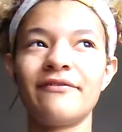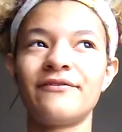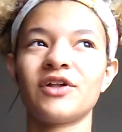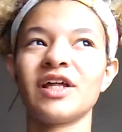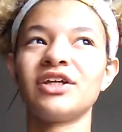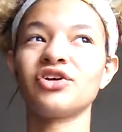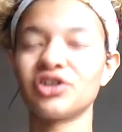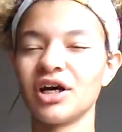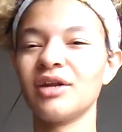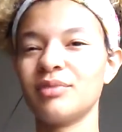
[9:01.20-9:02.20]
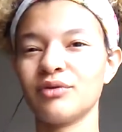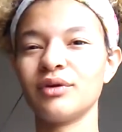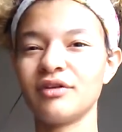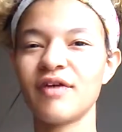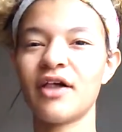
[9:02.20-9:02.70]
I feel like you're gonna be
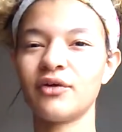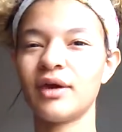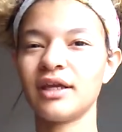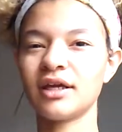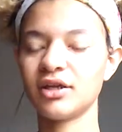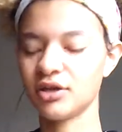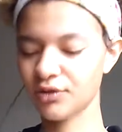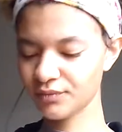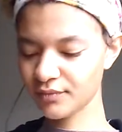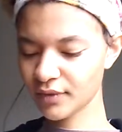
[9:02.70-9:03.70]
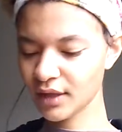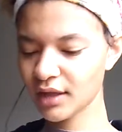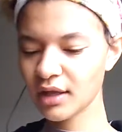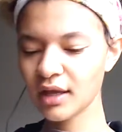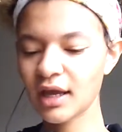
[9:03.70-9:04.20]
reevaluating it,
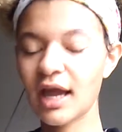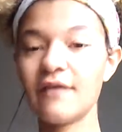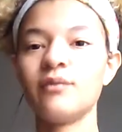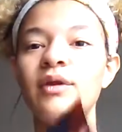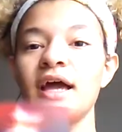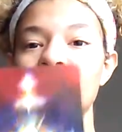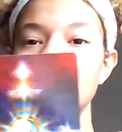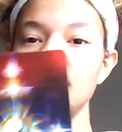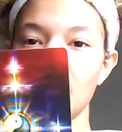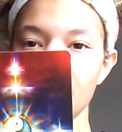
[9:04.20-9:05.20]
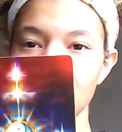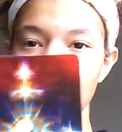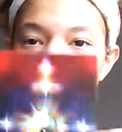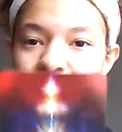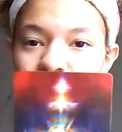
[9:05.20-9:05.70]
And then we have
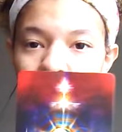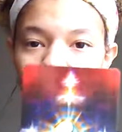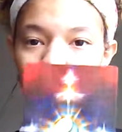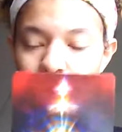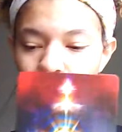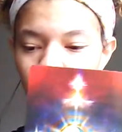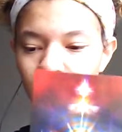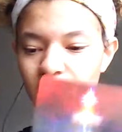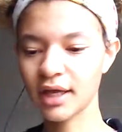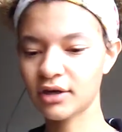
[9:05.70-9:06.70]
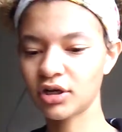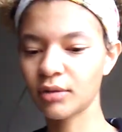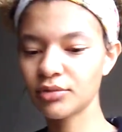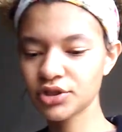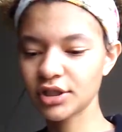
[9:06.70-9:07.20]
Nothing Has Gone Wrong, and our
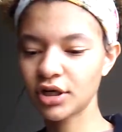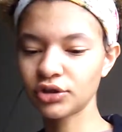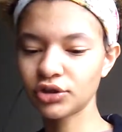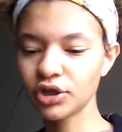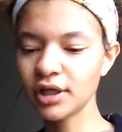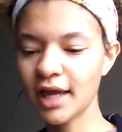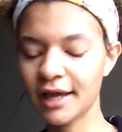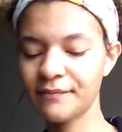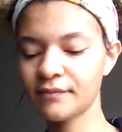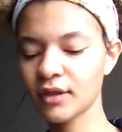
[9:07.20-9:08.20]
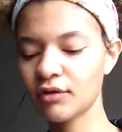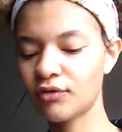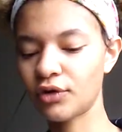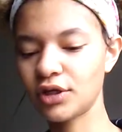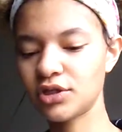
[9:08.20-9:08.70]
numbers here are 38,
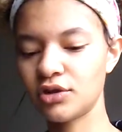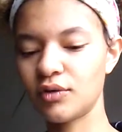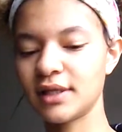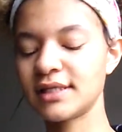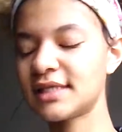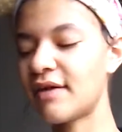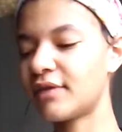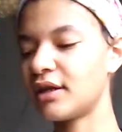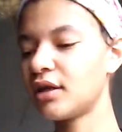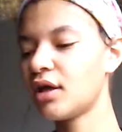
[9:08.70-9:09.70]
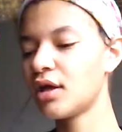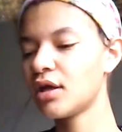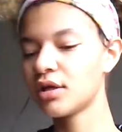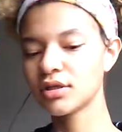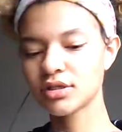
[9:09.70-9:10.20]
42, and 7.
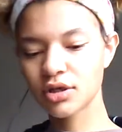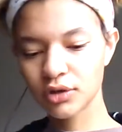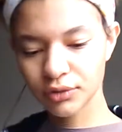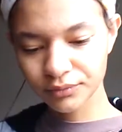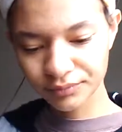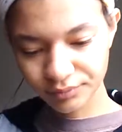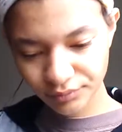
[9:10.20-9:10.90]
So,